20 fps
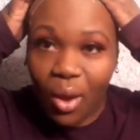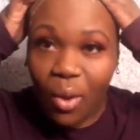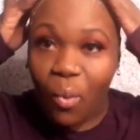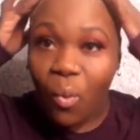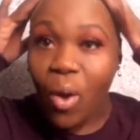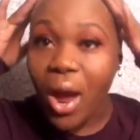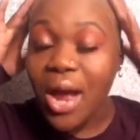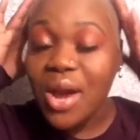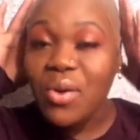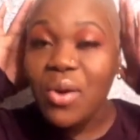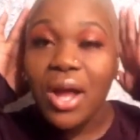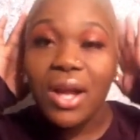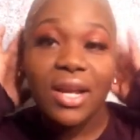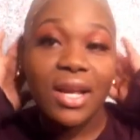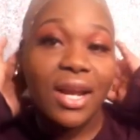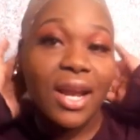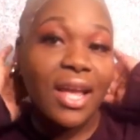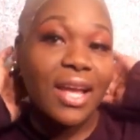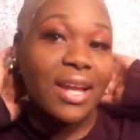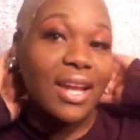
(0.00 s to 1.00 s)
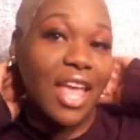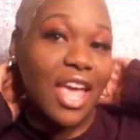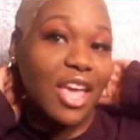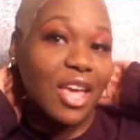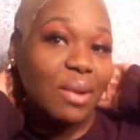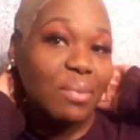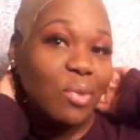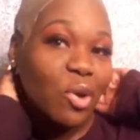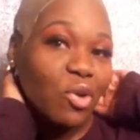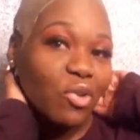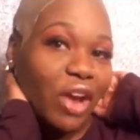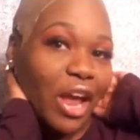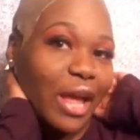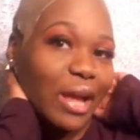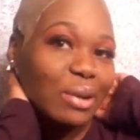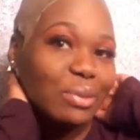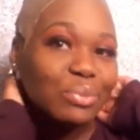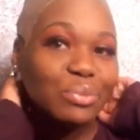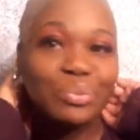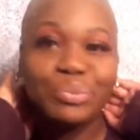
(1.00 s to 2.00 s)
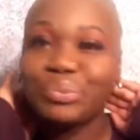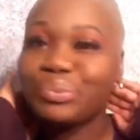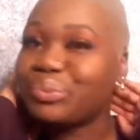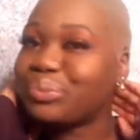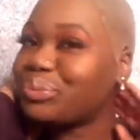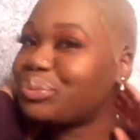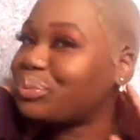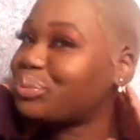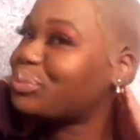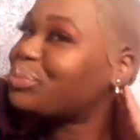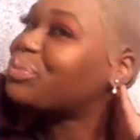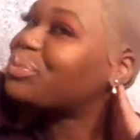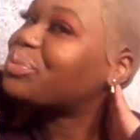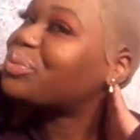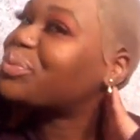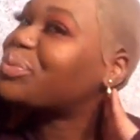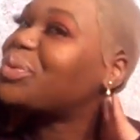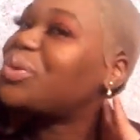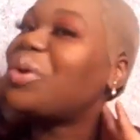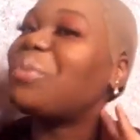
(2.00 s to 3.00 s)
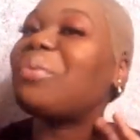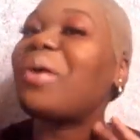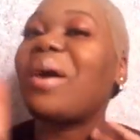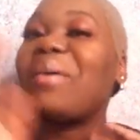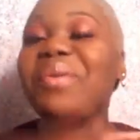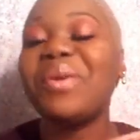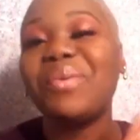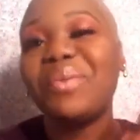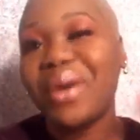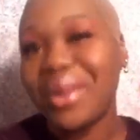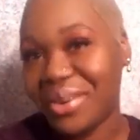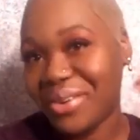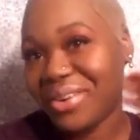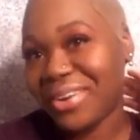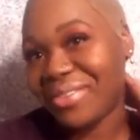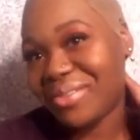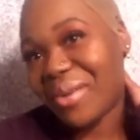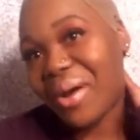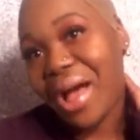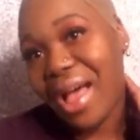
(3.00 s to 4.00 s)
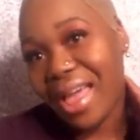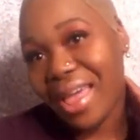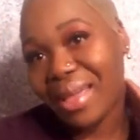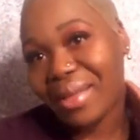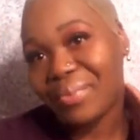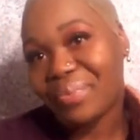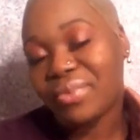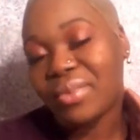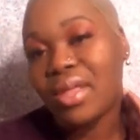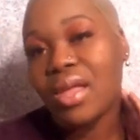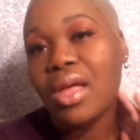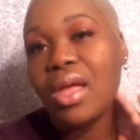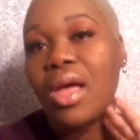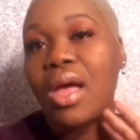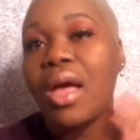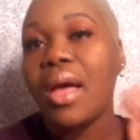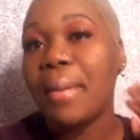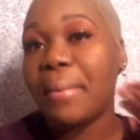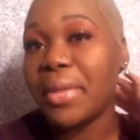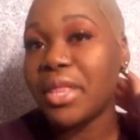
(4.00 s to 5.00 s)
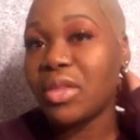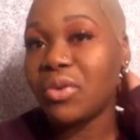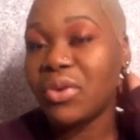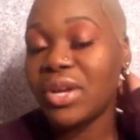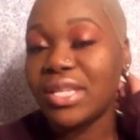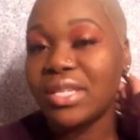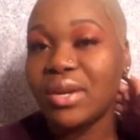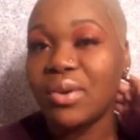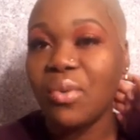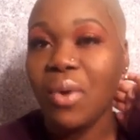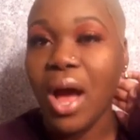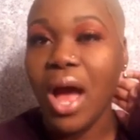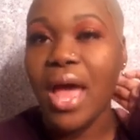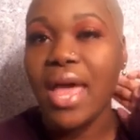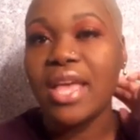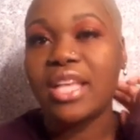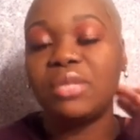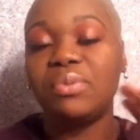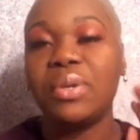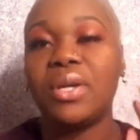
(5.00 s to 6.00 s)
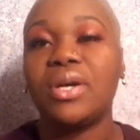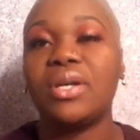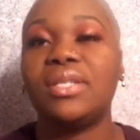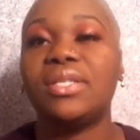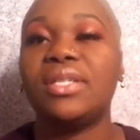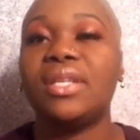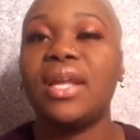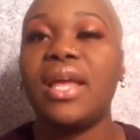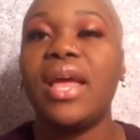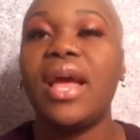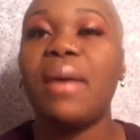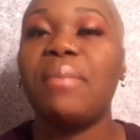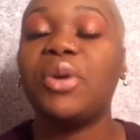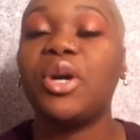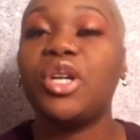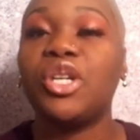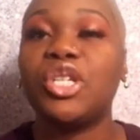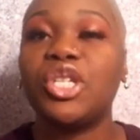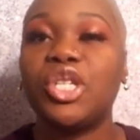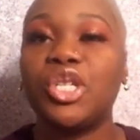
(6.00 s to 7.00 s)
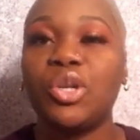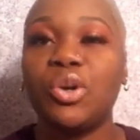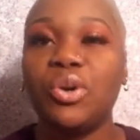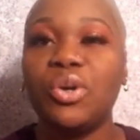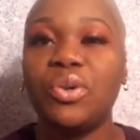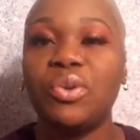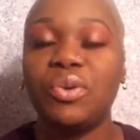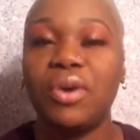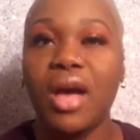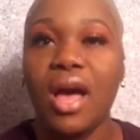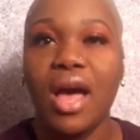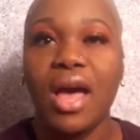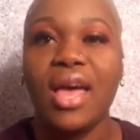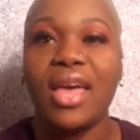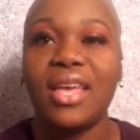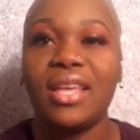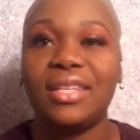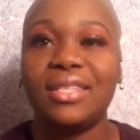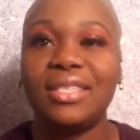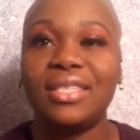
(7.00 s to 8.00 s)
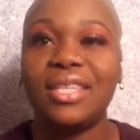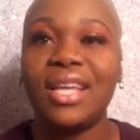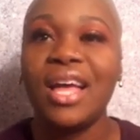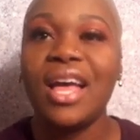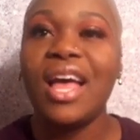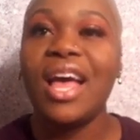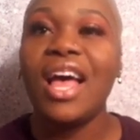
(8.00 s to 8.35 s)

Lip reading: why do I look like a naked mole rat? You're probably wondering why. But the reason why is because today I'm going to show you guys